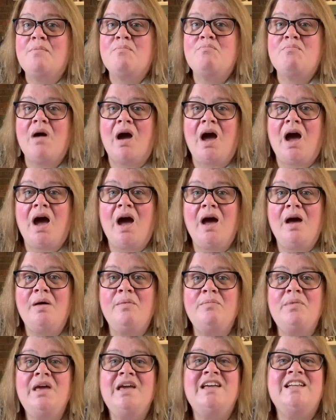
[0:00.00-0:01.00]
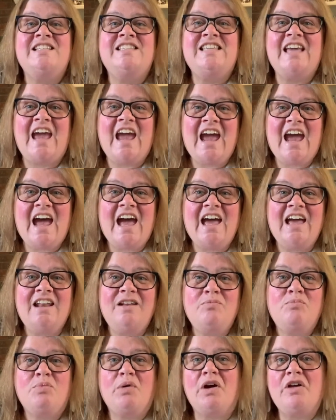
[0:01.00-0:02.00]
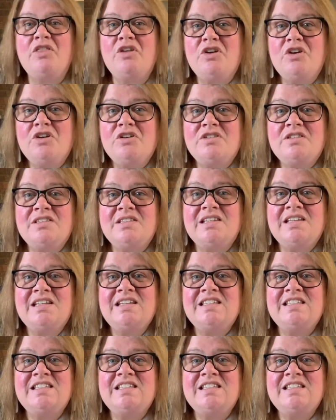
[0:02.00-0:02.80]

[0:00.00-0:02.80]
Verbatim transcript: Mom, dad, brothers,